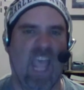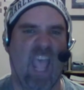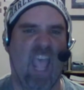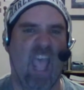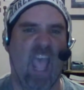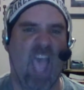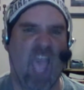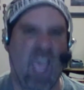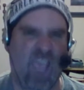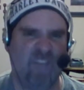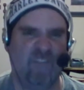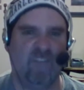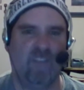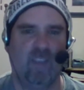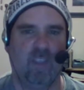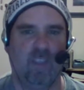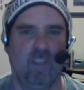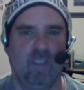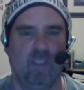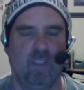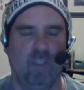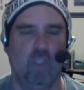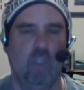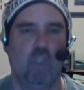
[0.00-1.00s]
He shoots
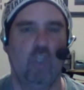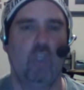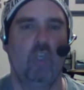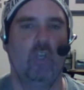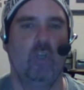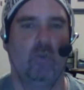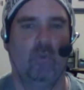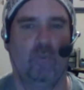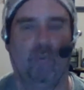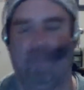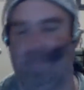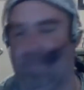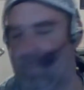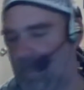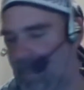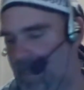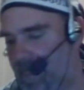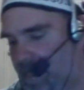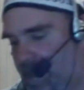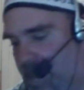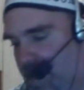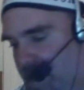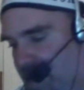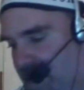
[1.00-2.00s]
on WWE
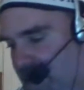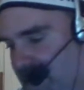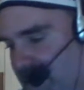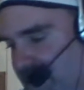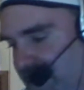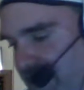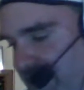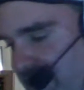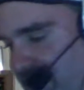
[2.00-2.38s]
because they're like,